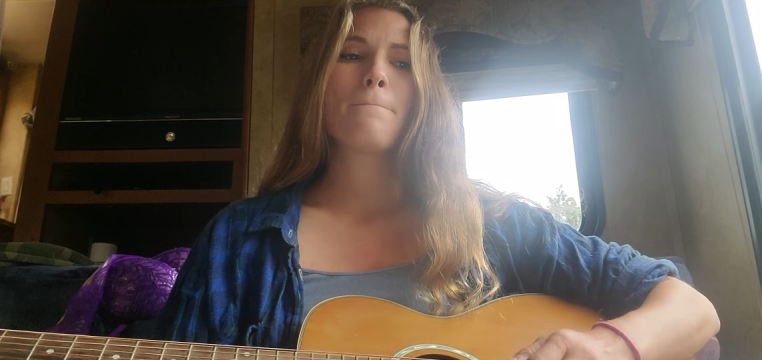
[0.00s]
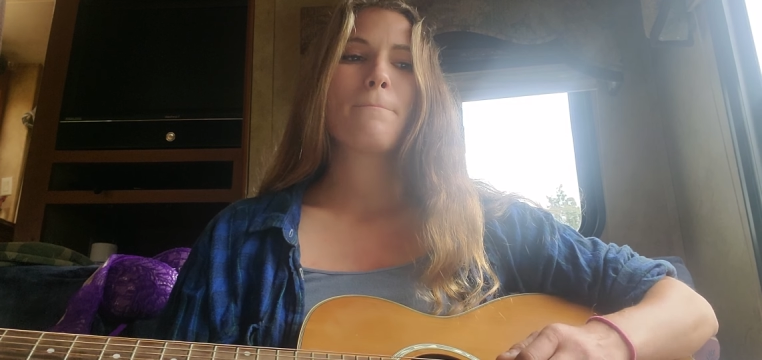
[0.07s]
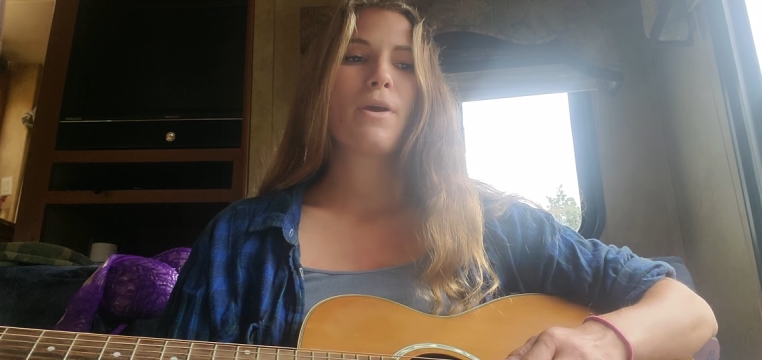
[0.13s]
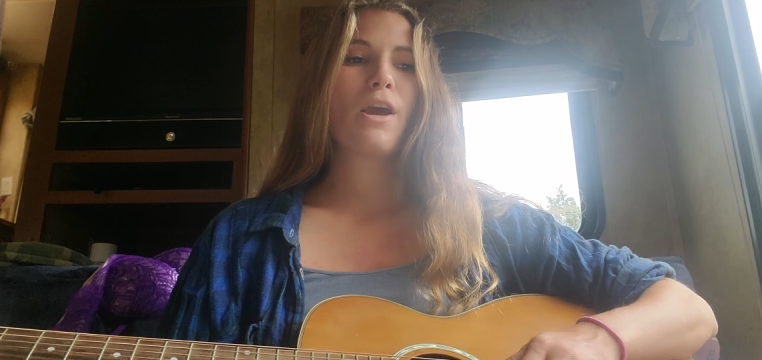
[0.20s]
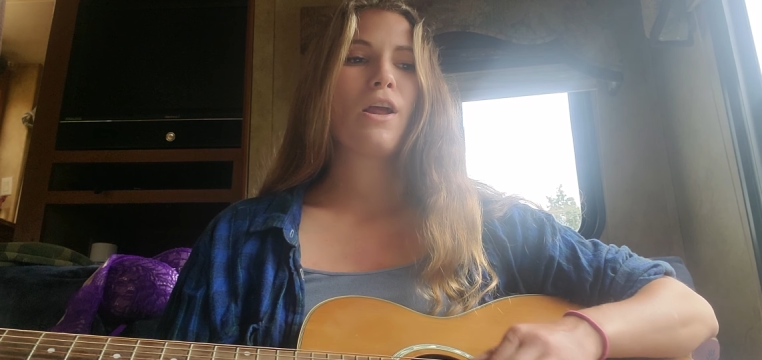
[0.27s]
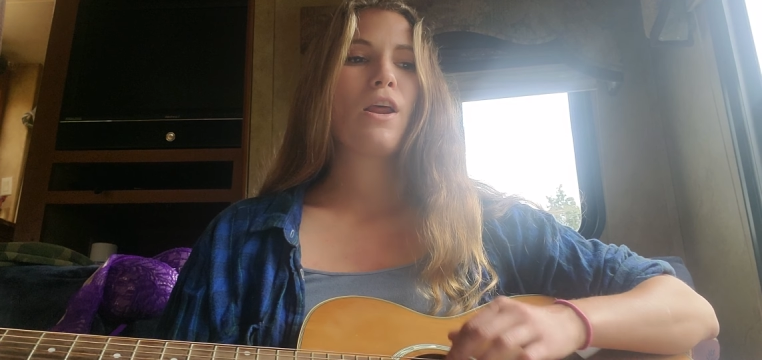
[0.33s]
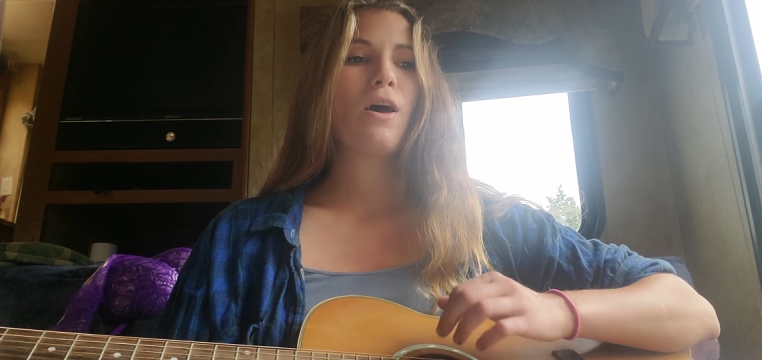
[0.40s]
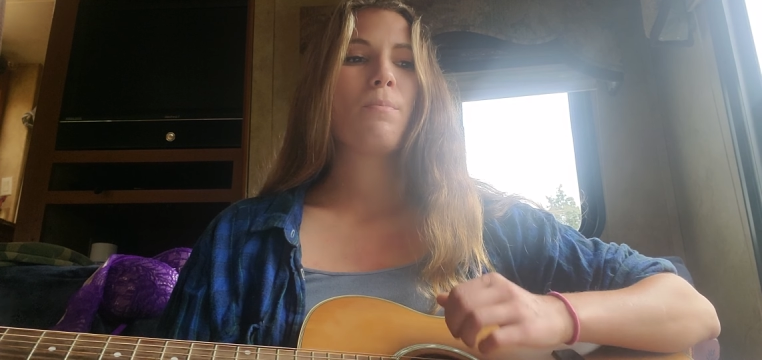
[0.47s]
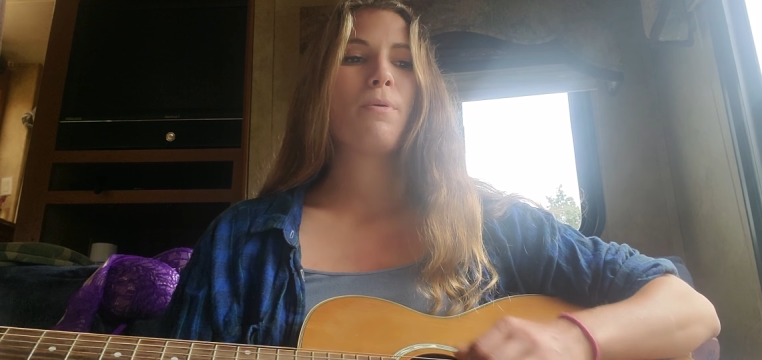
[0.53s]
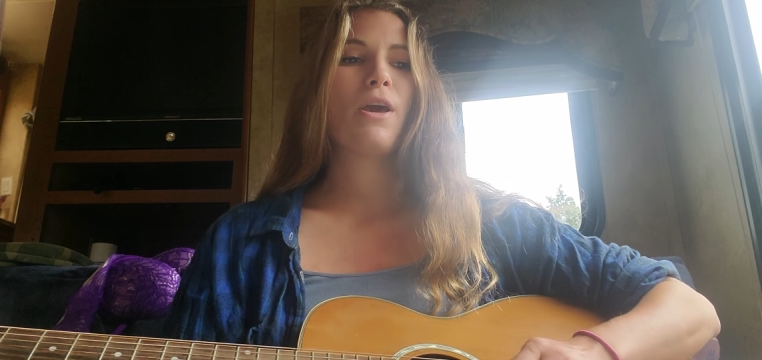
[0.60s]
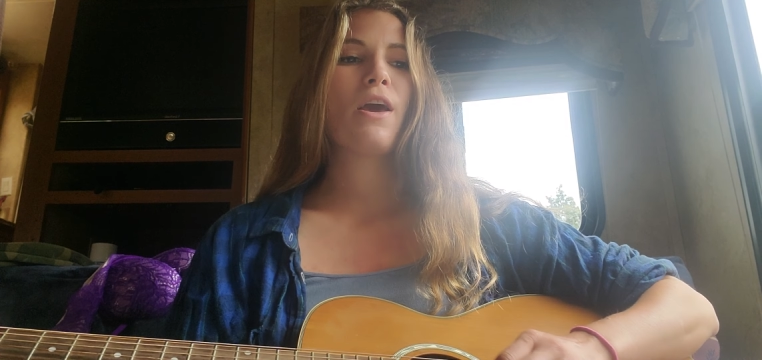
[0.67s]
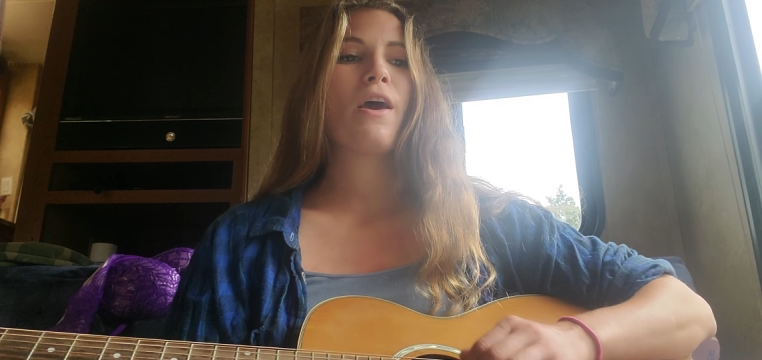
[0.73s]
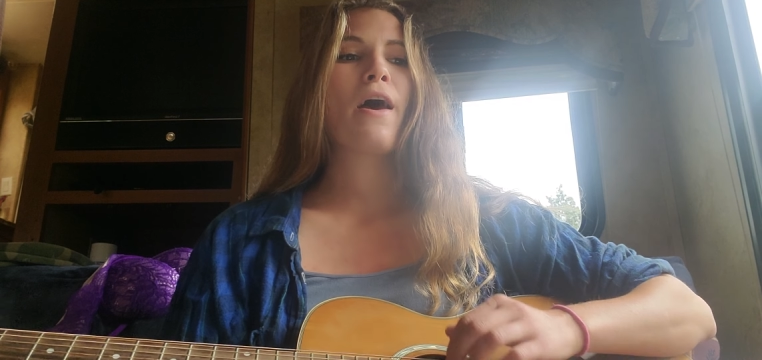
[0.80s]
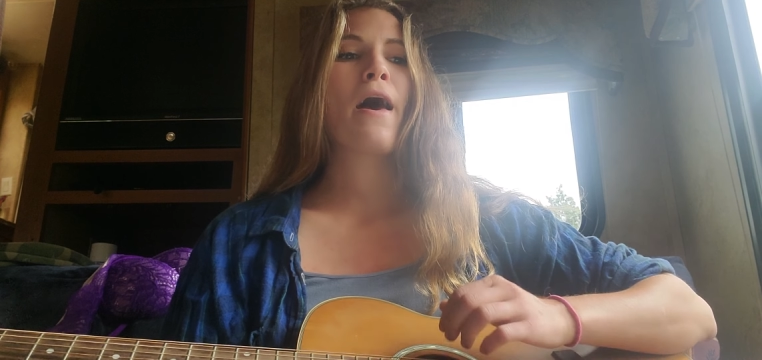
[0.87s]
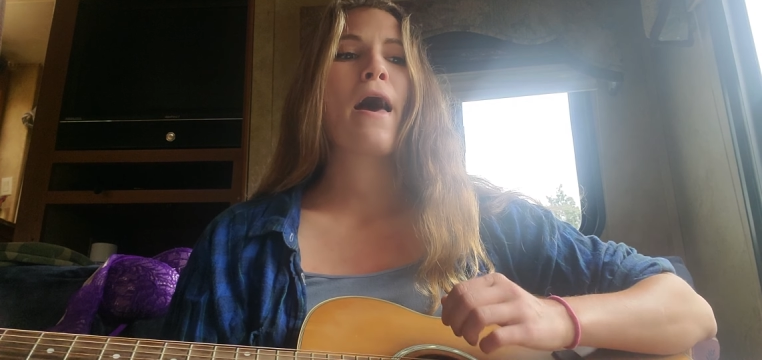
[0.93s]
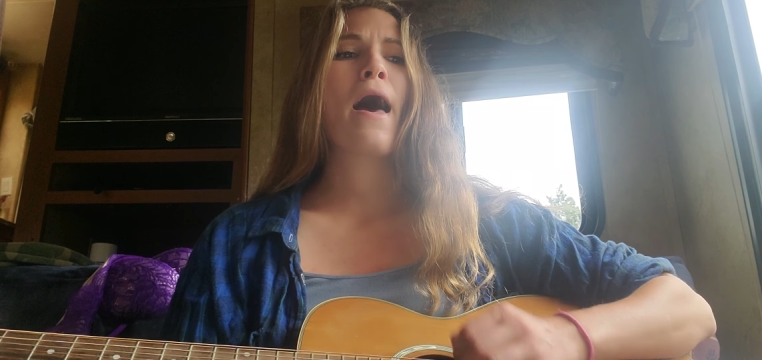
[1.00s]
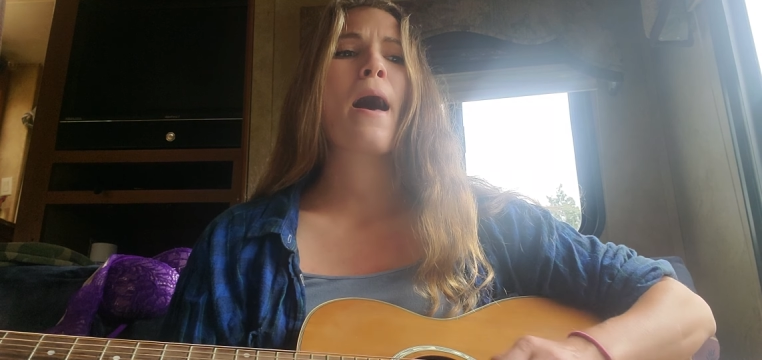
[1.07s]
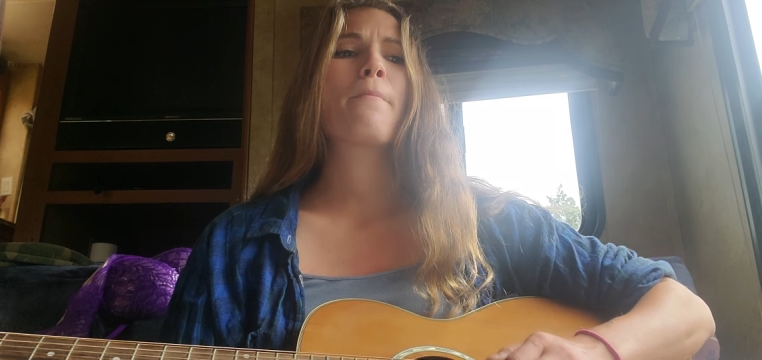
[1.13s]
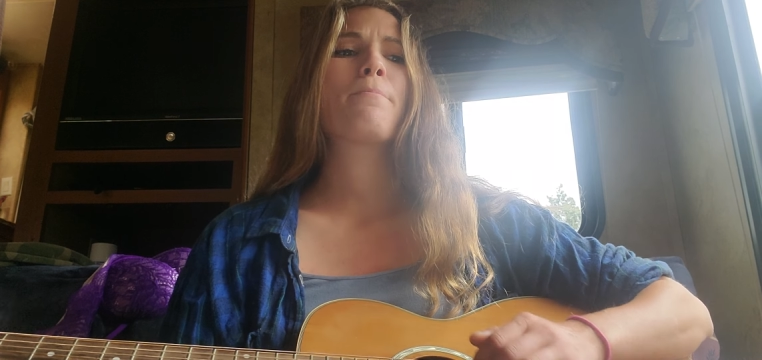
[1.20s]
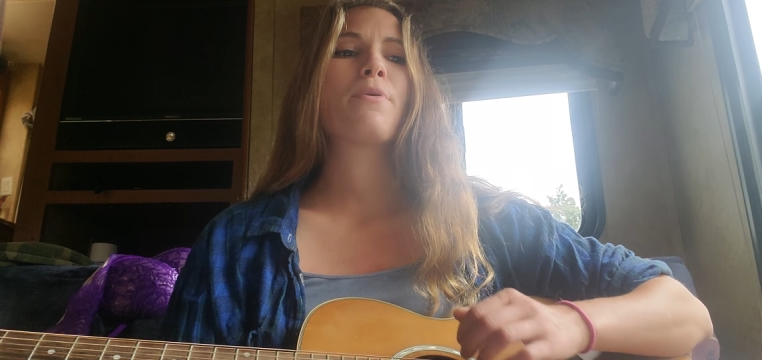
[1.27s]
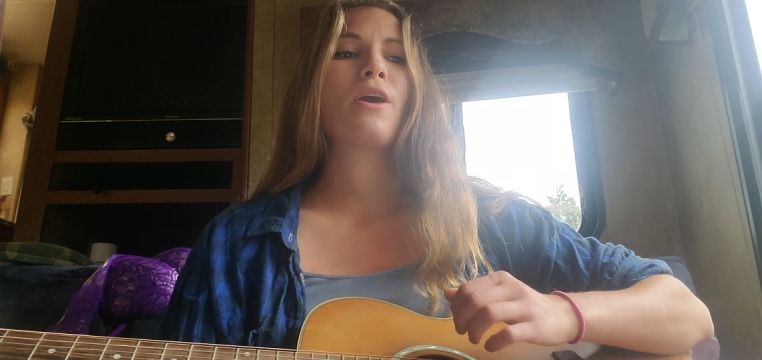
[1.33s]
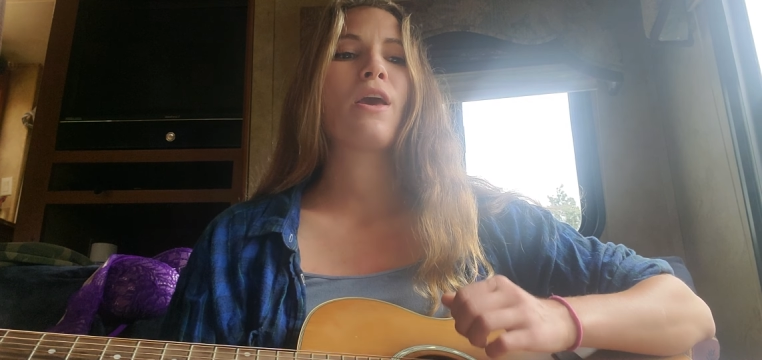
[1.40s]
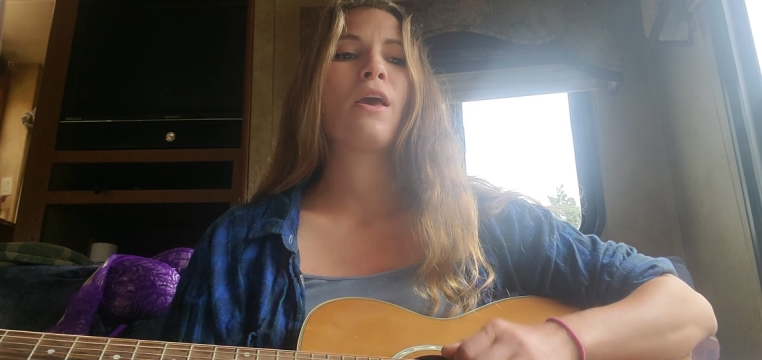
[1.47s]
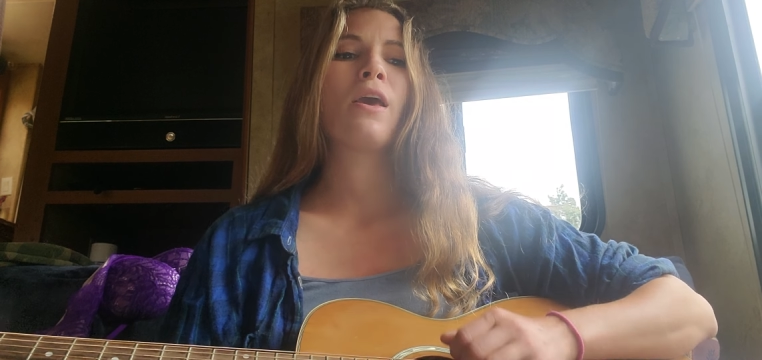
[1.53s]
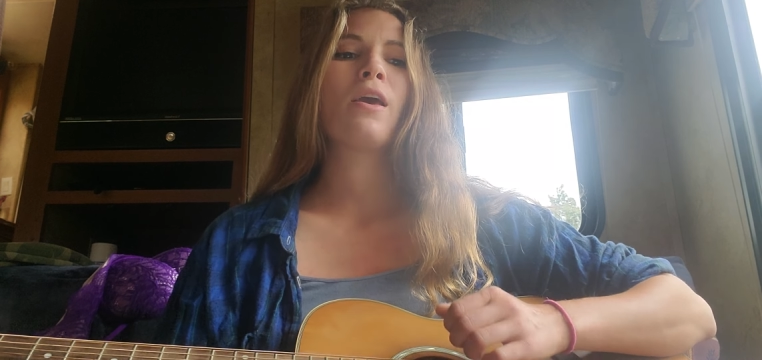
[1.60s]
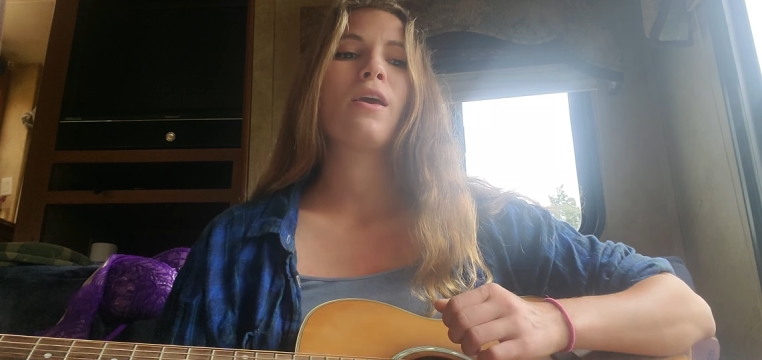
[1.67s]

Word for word: me to be happy.